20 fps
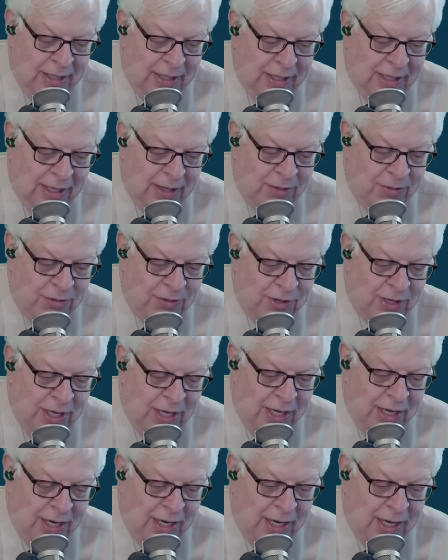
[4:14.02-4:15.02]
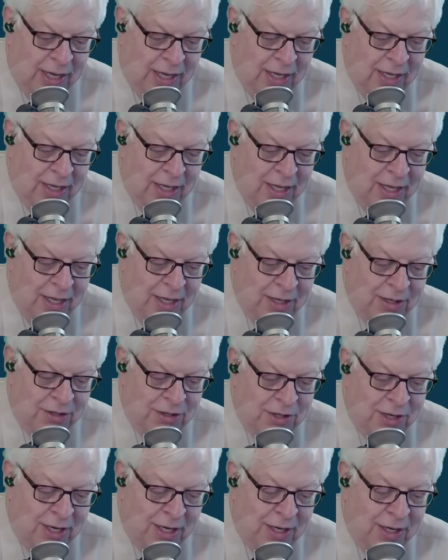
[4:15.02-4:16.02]
How sad. Hong Kong,
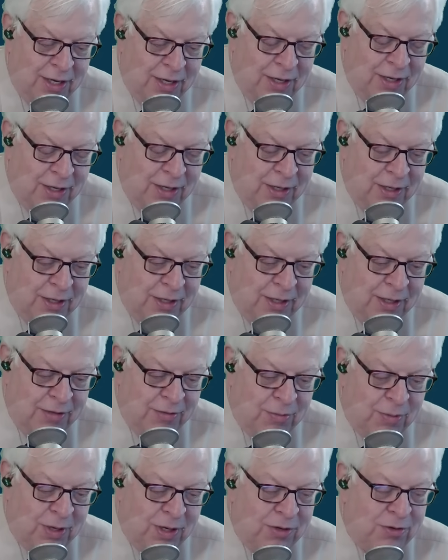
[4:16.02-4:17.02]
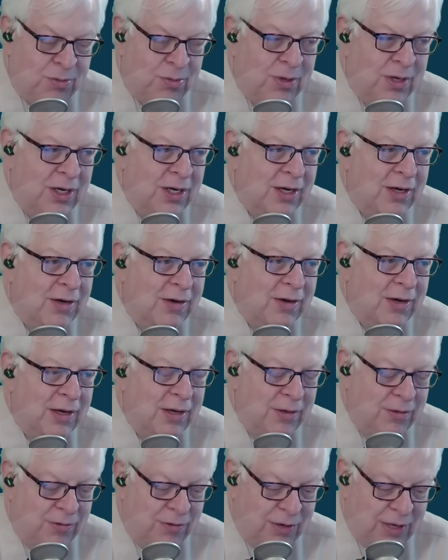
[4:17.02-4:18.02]
China. What it's written.
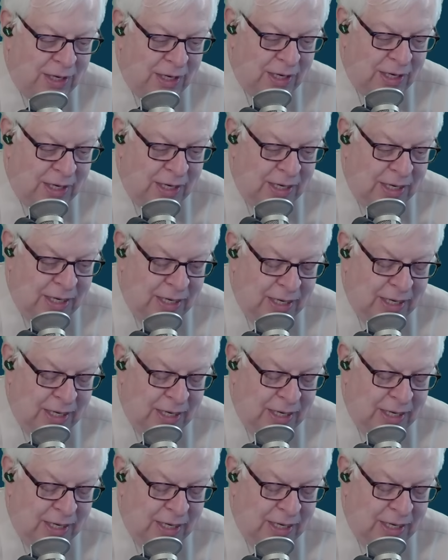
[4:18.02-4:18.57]
How sad.